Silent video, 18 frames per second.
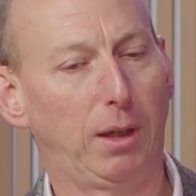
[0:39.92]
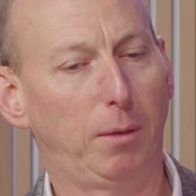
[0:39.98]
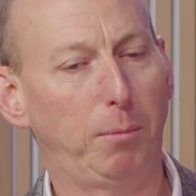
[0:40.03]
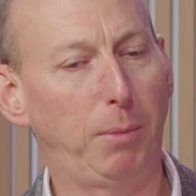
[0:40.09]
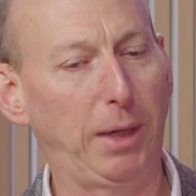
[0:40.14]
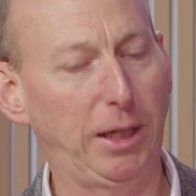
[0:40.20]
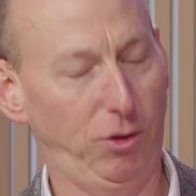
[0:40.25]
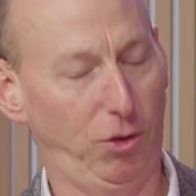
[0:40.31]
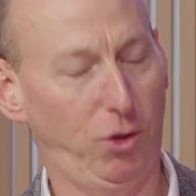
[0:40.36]

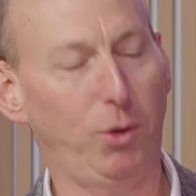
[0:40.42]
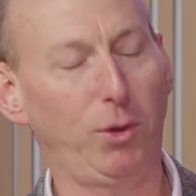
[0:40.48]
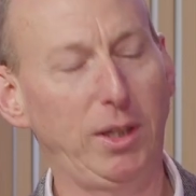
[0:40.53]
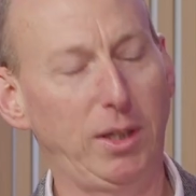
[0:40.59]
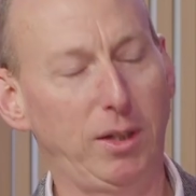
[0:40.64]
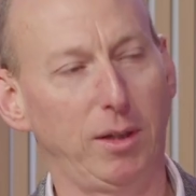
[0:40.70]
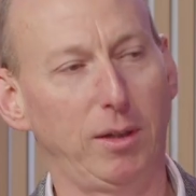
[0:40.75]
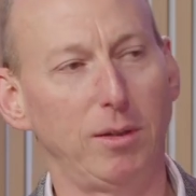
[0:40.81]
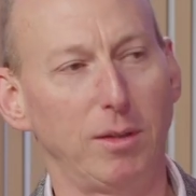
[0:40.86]
make
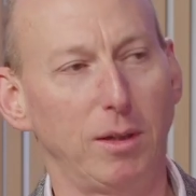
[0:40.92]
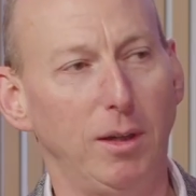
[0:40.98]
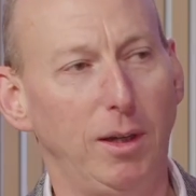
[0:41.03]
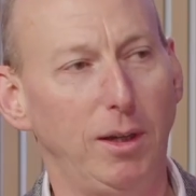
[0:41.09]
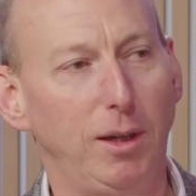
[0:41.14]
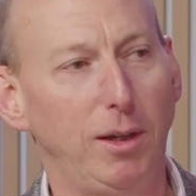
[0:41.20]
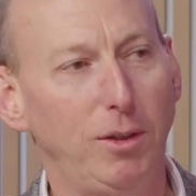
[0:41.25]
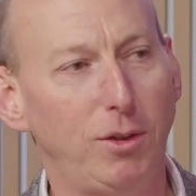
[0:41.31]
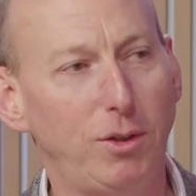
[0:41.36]
choices
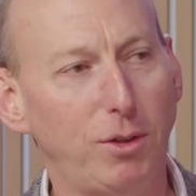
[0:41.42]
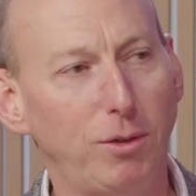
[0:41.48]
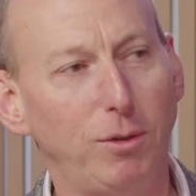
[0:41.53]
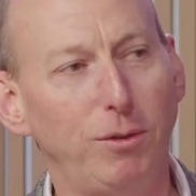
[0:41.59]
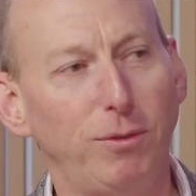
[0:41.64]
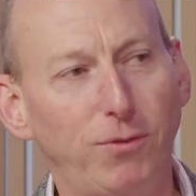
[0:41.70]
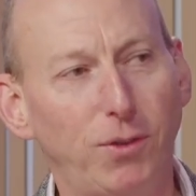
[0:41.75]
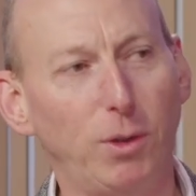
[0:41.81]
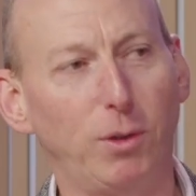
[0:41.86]
to
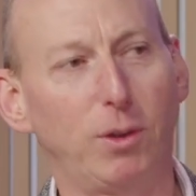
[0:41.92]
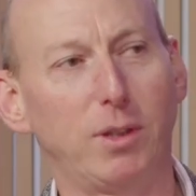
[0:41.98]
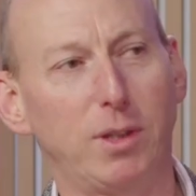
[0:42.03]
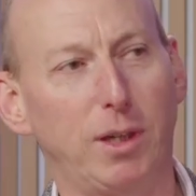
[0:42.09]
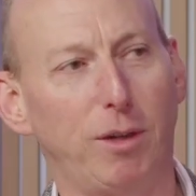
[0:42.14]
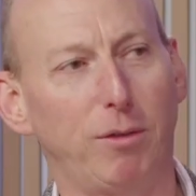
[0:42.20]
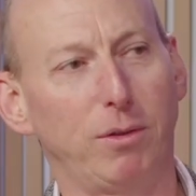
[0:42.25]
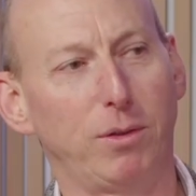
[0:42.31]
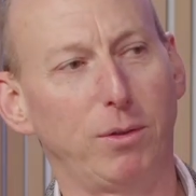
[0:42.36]
focus
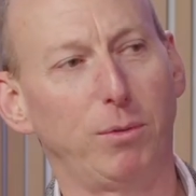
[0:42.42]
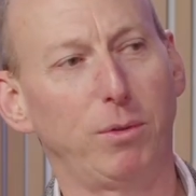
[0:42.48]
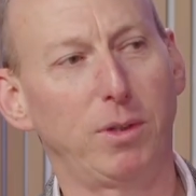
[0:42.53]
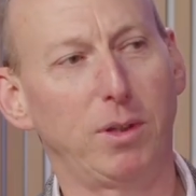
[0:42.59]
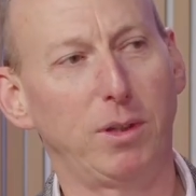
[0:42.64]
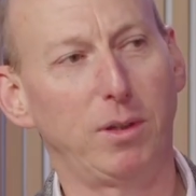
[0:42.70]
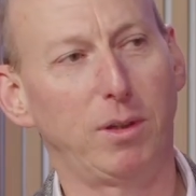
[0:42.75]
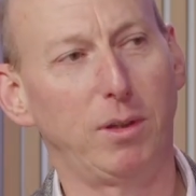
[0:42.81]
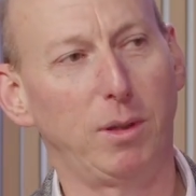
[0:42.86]
our
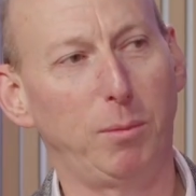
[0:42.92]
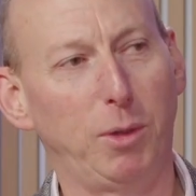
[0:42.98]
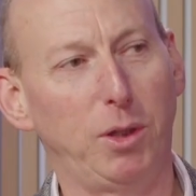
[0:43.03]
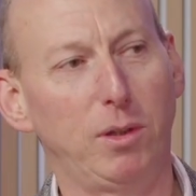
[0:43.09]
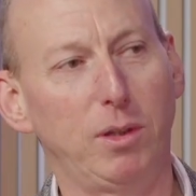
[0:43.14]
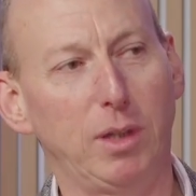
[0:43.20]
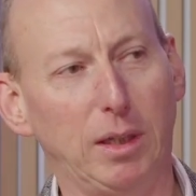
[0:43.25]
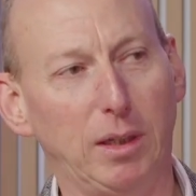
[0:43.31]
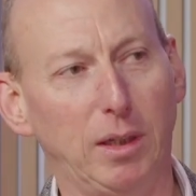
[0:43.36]
resources on the
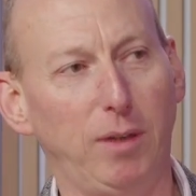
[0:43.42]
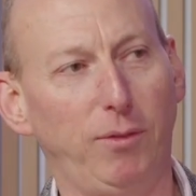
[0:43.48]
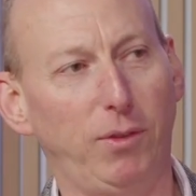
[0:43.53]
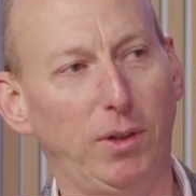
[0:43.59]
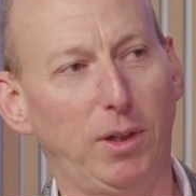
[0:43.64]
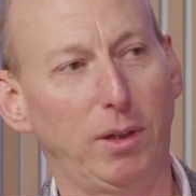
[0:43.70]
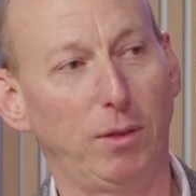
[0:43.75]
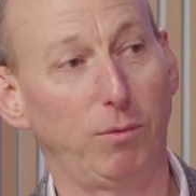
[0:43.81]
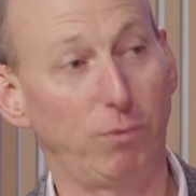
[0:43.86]
most
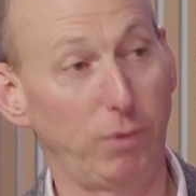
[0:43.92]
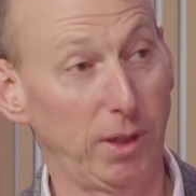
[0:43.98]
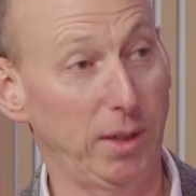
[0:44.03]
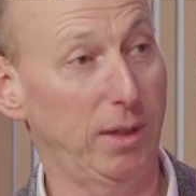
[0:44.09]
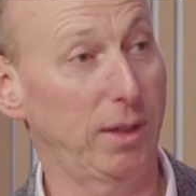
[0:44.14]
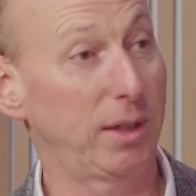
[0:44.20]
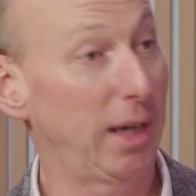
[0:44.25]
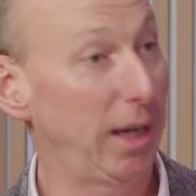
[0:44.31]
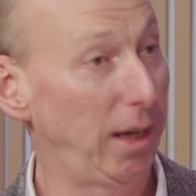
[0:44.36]
significant
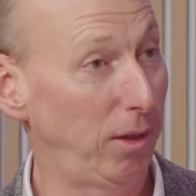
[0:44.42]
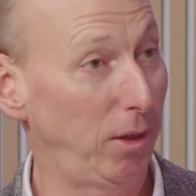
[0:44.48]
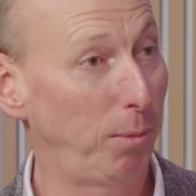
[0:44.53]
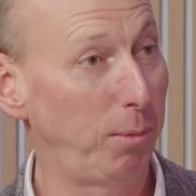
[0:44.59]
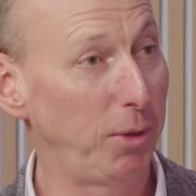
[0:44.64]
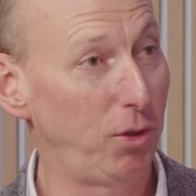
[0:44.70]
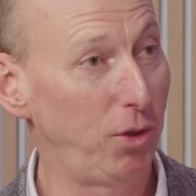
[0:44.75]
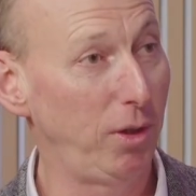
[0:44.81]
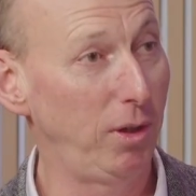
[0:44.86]
risks and
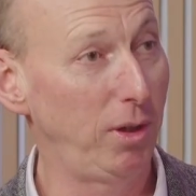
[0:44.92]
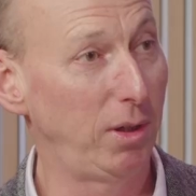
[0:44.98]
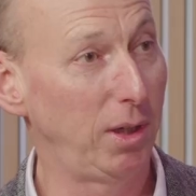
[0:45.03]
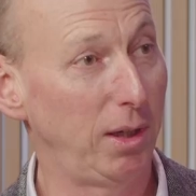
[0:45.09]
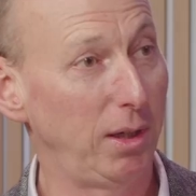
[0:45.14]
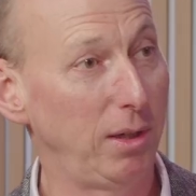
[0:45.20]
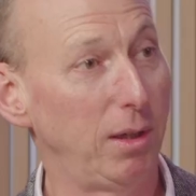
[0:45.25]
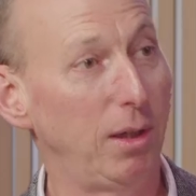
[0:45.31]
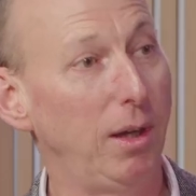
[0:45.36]

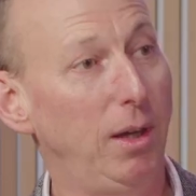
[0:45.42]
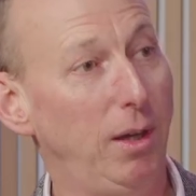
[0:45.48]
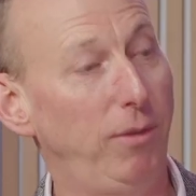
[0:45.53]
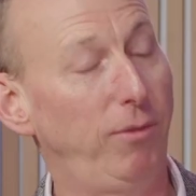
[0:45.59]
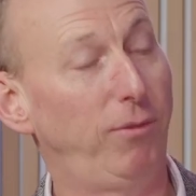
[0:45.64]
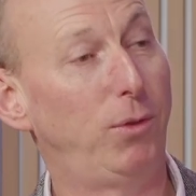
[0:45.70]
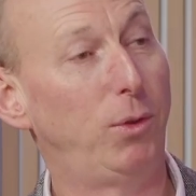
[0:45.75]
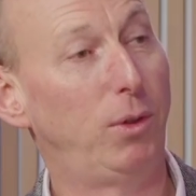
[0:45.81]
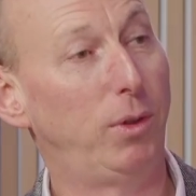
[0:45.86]
opportunities
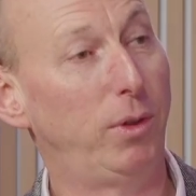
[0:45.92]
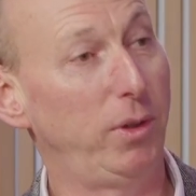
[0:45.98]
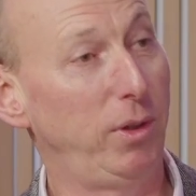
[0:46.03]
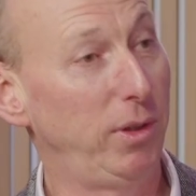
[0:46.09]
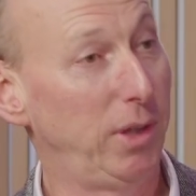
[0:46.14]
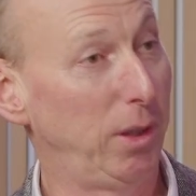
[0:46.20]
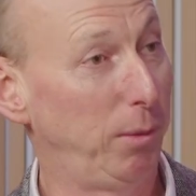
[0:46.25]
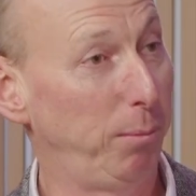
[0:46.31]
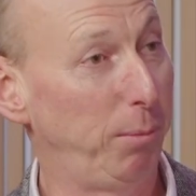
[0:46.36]
for
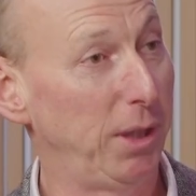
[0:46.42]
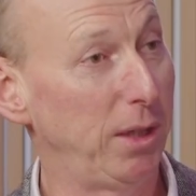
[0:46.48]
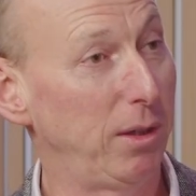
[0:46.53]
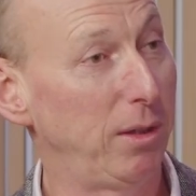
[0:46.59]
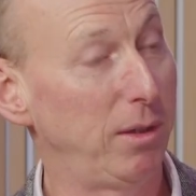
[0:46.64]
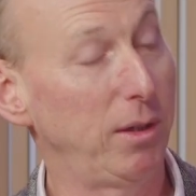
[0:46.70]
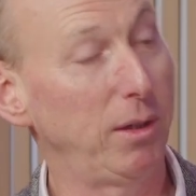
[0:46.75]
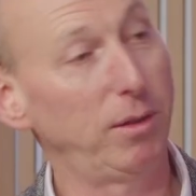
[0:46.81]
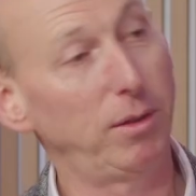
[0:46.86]
New Zealand
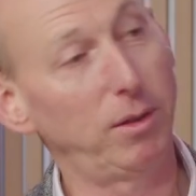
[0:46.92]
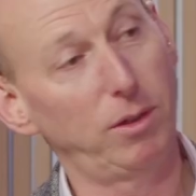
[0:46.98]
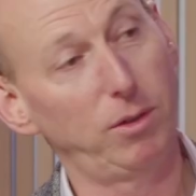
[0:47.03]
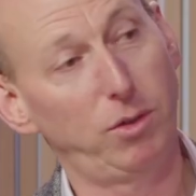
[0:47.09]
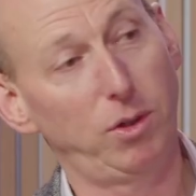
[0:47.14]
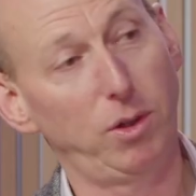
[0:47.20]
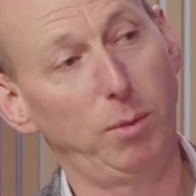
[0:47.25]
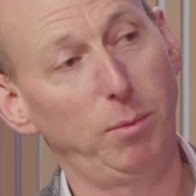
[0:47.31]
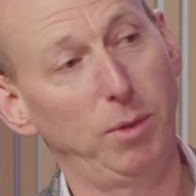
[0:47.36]
businesses,
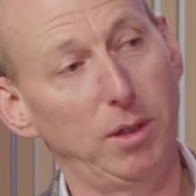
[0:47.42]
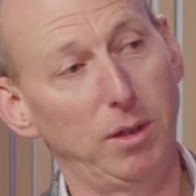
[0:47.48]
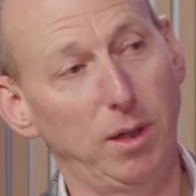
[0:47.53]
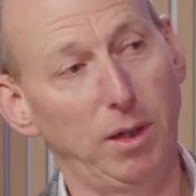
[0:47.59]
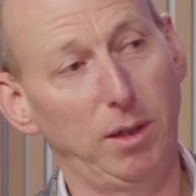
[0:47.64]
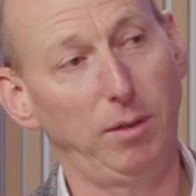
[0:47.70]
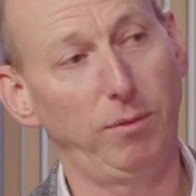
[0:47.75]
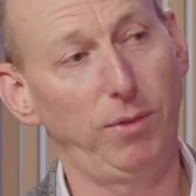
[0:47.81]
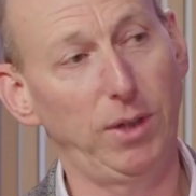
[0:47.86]
consumers
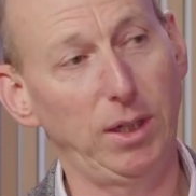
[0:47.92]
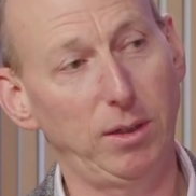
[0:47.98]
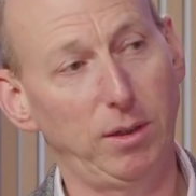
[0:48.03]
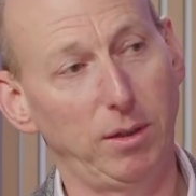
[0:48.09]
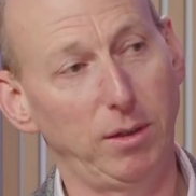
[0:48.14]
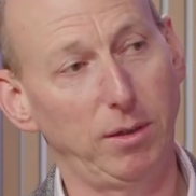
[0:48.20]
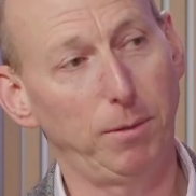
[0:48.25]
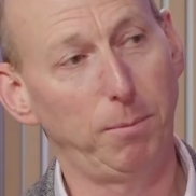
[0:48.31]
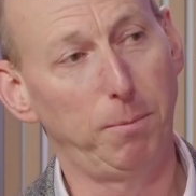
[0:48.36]
and
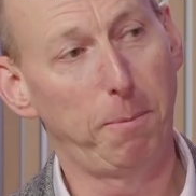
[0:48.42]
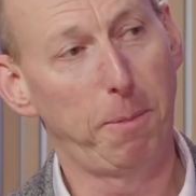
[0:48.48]
investors.